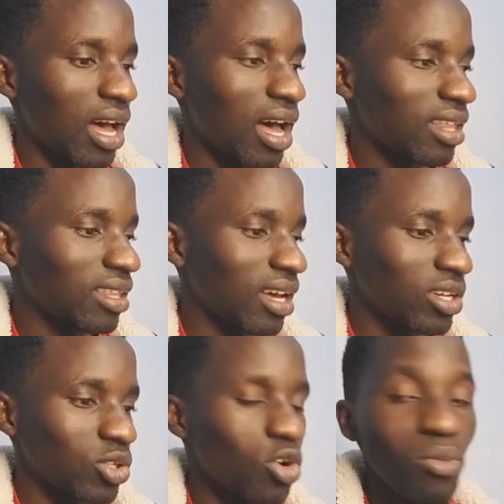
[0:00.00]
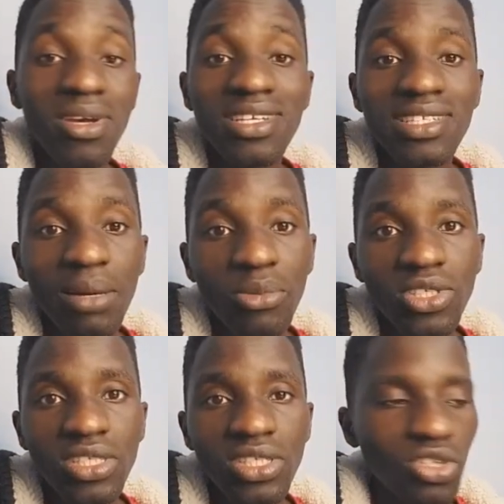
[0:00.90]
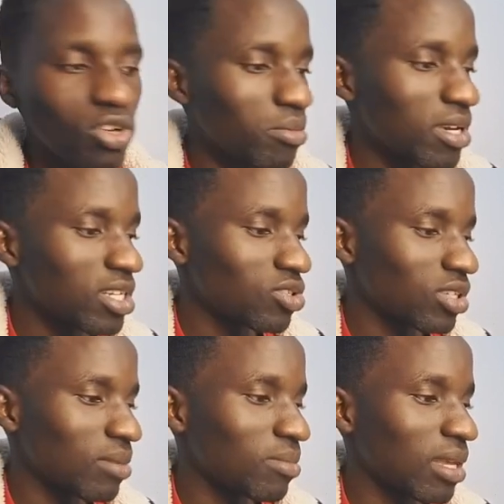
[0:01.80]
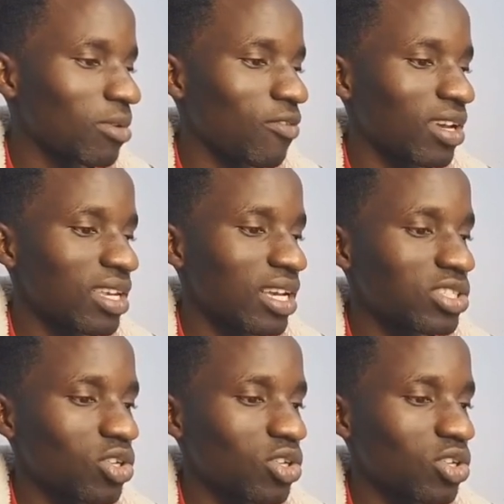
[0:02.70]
Other documents, supporting document, you keep them over here.